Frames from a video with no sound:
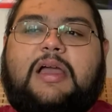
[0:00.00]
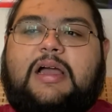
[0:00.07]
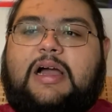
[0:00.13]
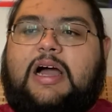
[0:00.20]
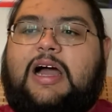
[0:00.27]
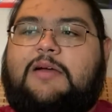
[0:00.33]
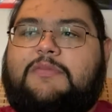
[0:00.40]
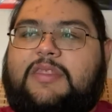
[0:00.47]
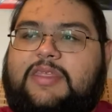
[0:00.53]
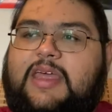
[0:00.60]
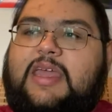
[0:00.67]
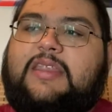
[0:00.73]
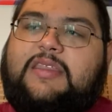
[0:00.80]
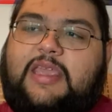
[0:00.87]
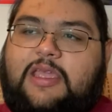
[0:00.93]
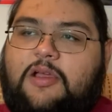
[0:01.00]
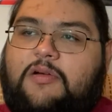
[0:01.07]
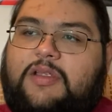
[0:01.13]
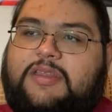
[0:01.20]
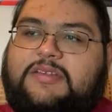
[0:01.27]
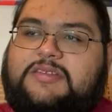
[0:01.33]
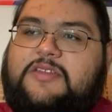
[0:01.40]
then they go
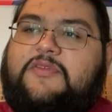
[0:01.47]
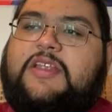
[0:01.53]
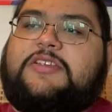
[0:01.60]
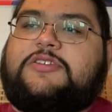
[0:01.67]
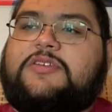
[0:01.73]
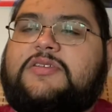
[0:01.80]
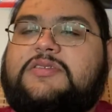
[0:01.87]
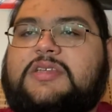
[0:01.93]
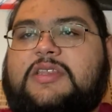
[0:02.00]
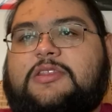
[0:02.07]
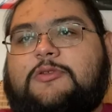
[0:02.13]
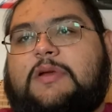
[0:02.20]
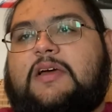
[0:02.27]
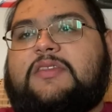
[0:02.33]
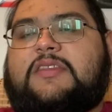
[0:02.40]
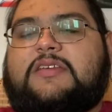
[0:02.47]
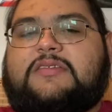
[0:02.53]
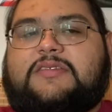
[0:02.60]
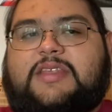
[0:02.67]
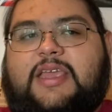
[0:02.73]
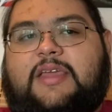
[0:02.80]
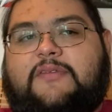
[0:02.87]
on these adventures, and throughout
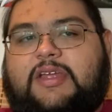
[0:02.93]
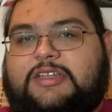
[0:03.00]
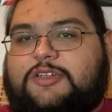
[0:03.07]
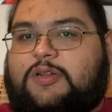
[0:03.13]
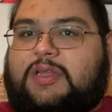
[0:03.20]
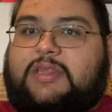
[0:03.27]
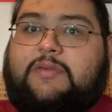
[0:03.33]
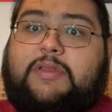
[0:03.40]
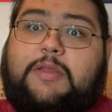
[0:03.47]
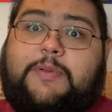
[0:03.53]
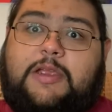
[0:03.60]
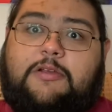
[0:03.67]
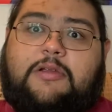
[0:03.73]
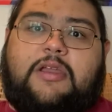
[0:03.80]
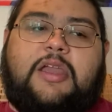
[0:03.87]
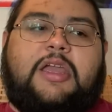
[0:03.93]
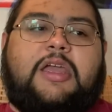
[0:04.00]
this, they eventually develop a